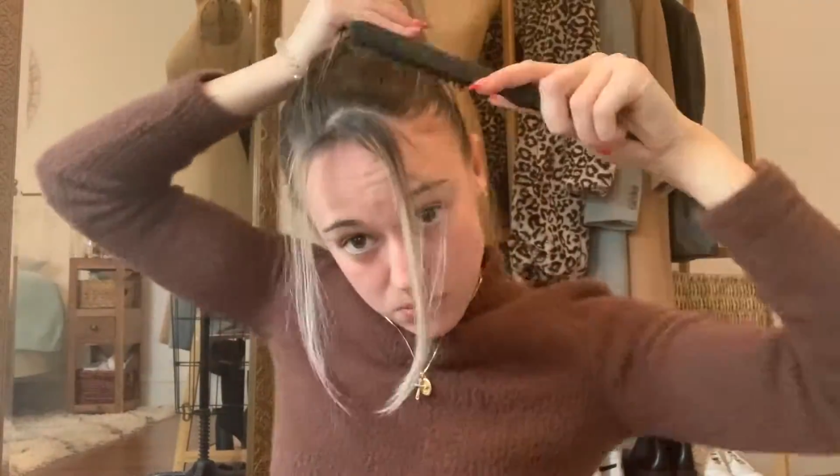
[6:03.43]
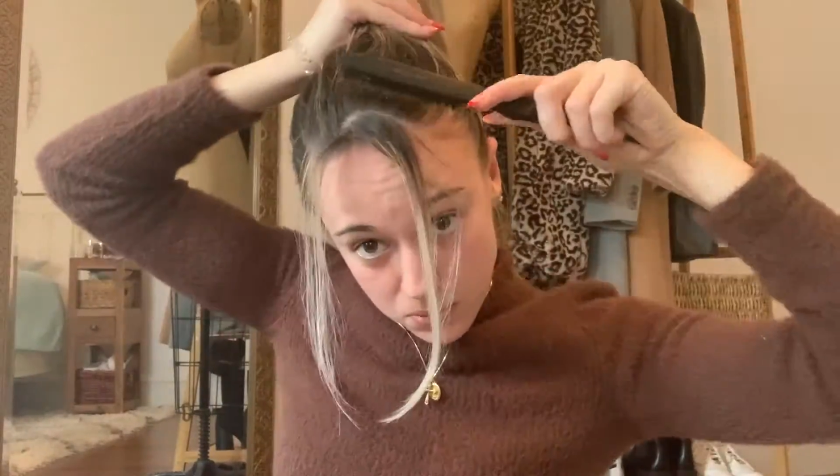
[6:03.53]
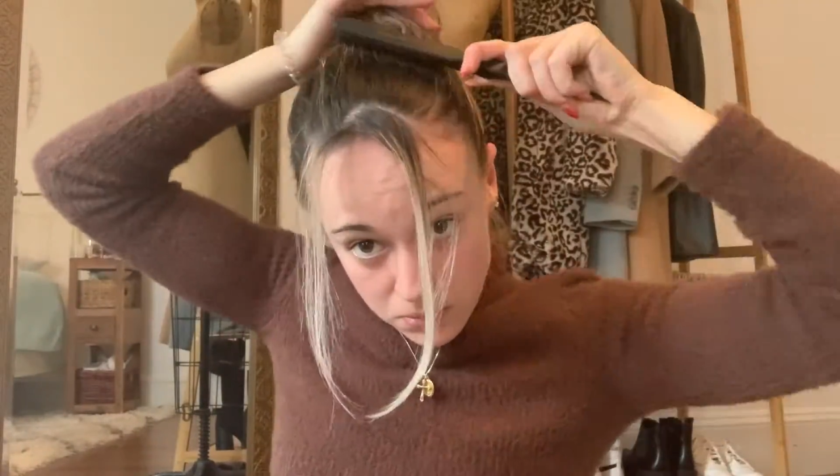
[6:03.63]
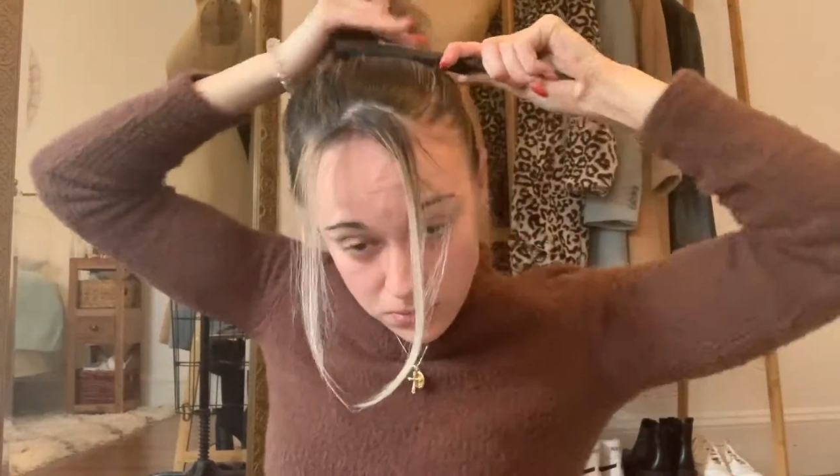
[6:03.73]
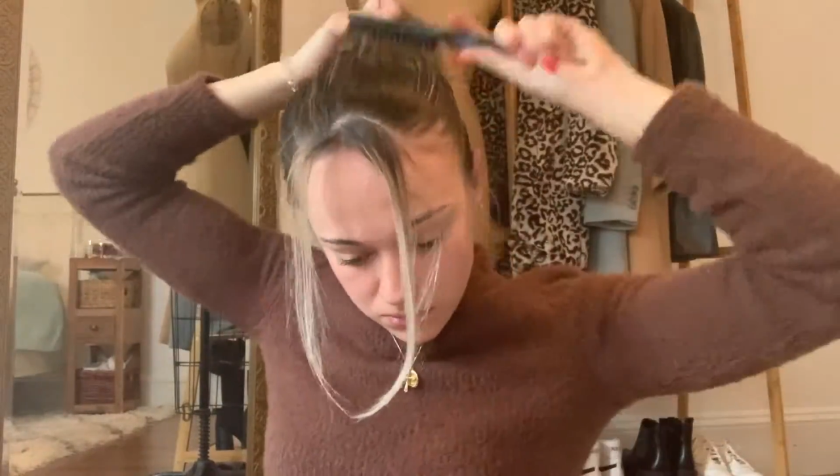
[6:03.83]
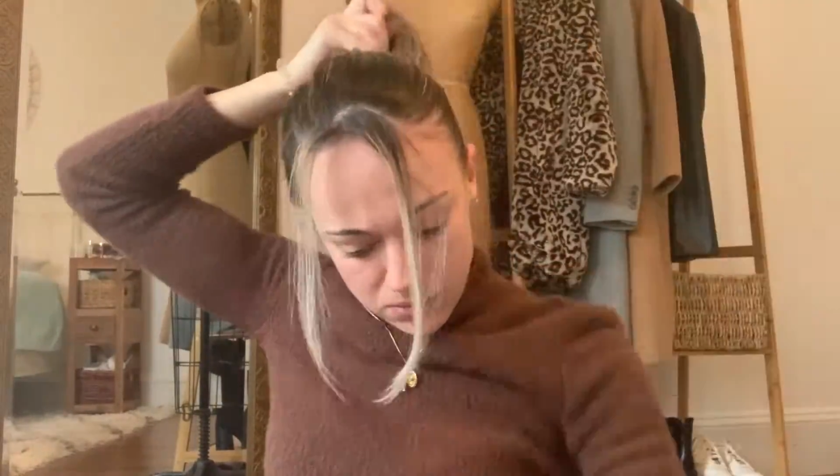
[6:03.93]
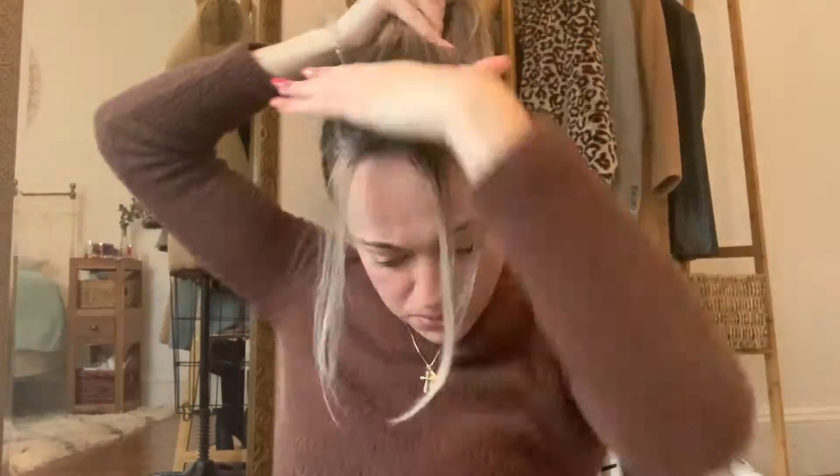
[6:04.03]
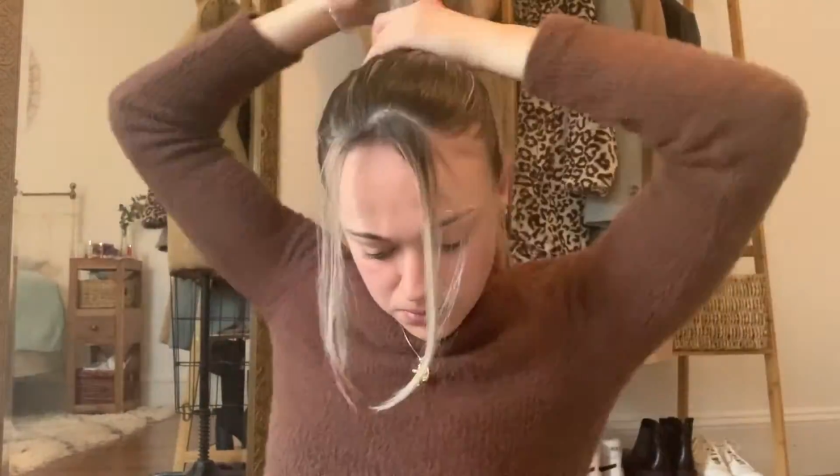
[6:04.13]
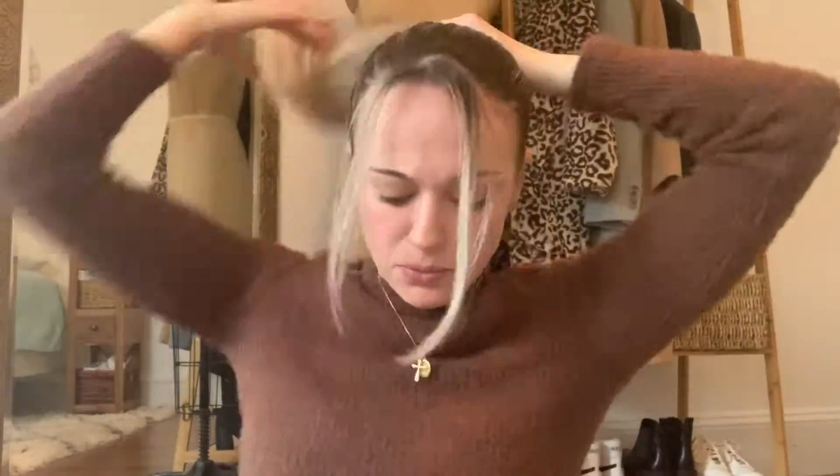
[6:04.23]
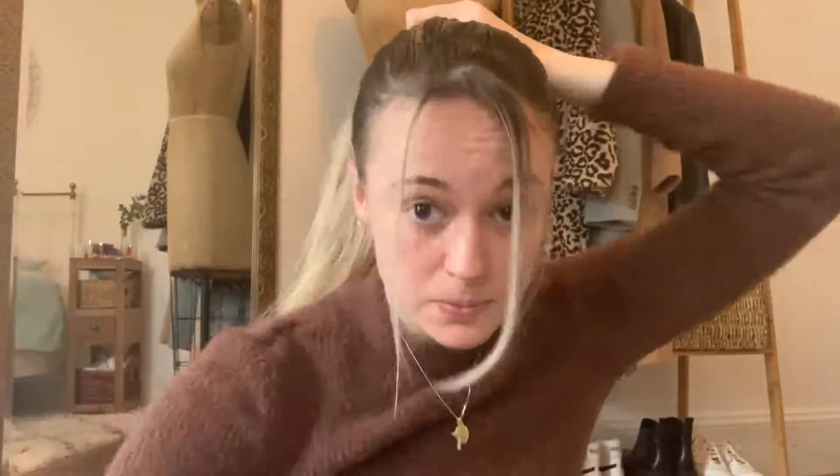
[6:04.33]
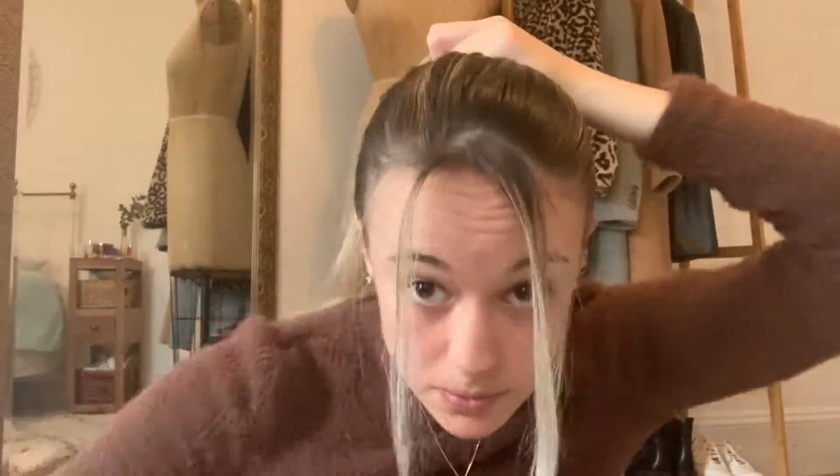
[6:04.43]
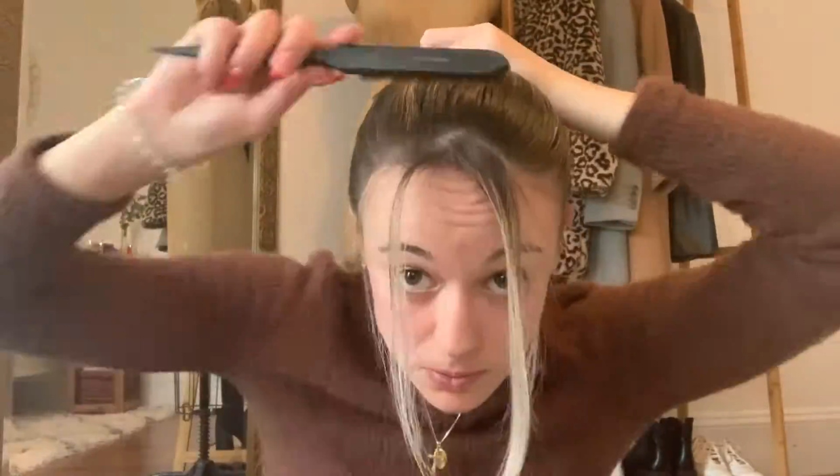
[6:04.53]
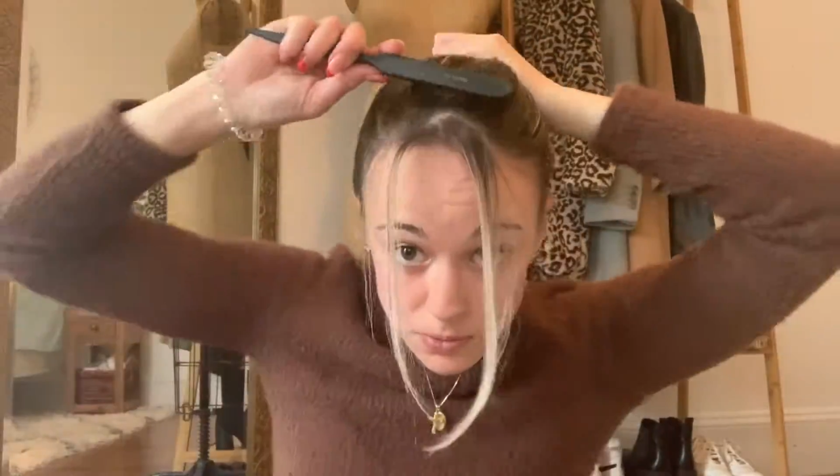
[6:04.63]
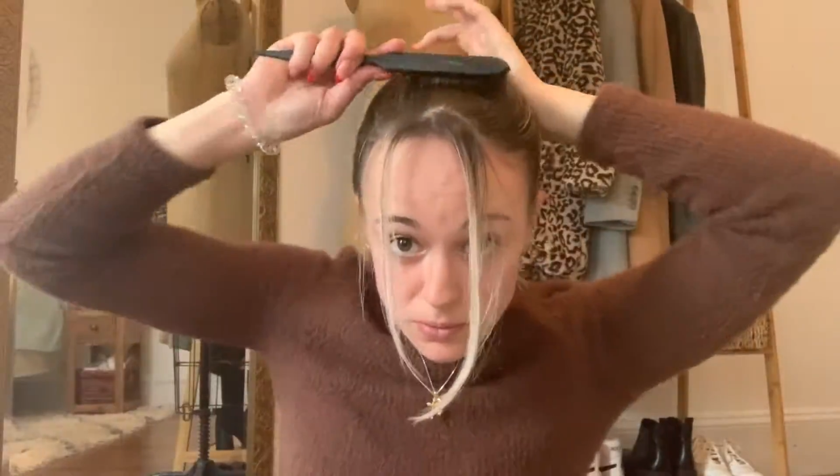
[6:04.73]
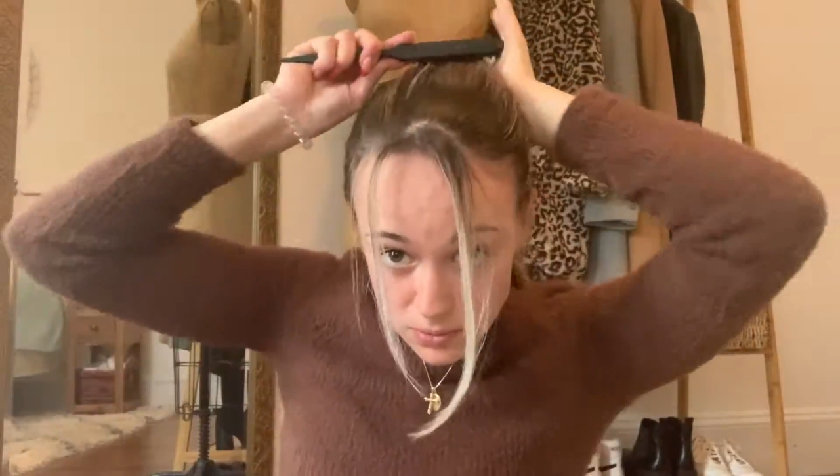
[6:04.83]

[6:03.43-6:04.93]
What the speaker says: in the back and the front.